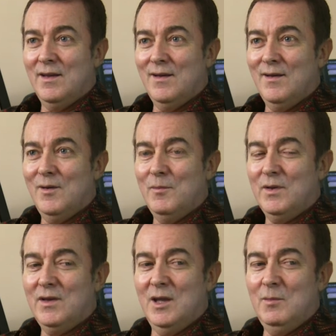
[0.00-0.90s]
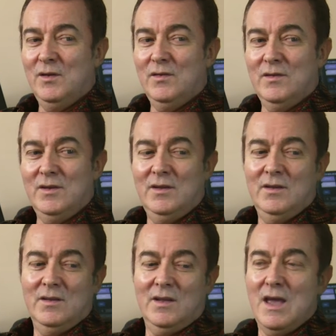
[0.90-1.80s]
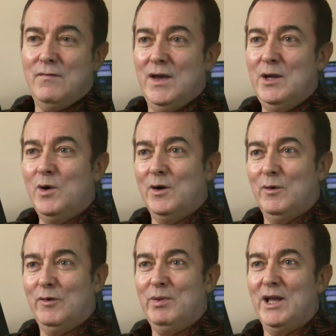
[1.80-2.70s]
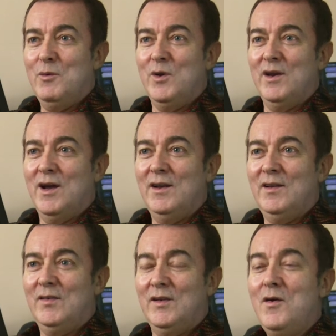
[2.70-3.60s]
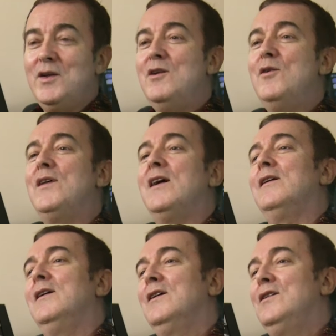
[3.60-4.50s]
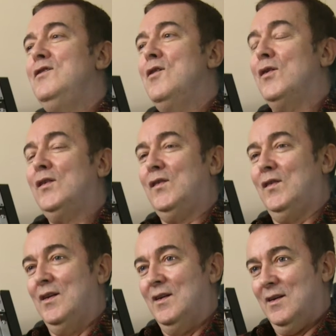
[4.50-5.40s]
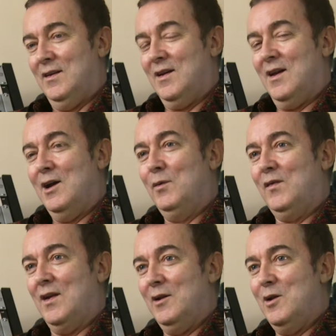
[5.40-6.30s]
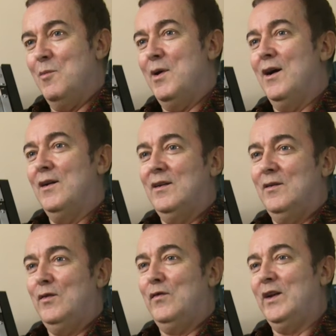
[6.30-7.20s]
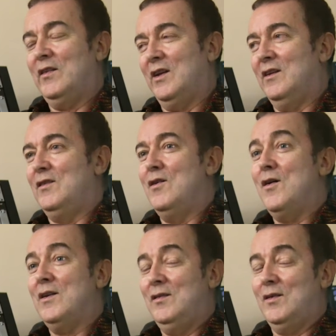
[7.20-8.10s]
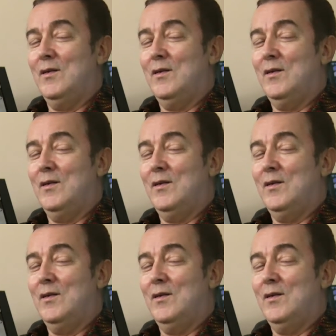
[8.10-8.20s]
um, came into the, the cafe where I was playing one night and he said, Oh, you know that yacht and that guy I was telling you about uh, who's fixing his yacht, he's